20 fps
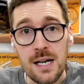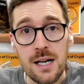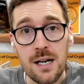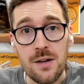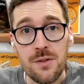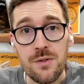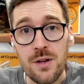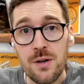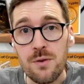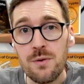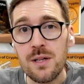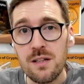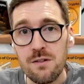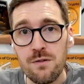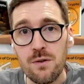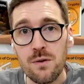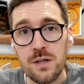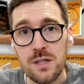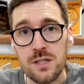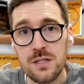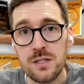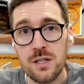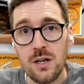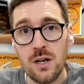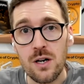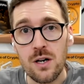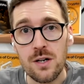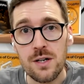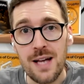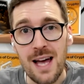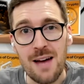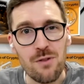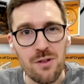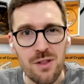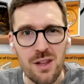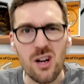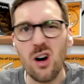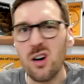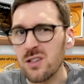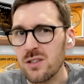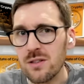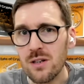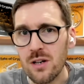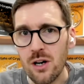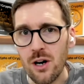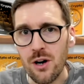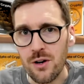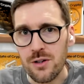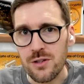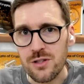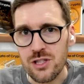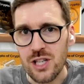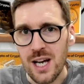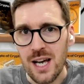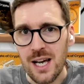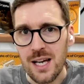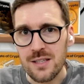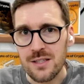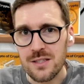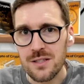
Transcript: they're really focused on everything on chain.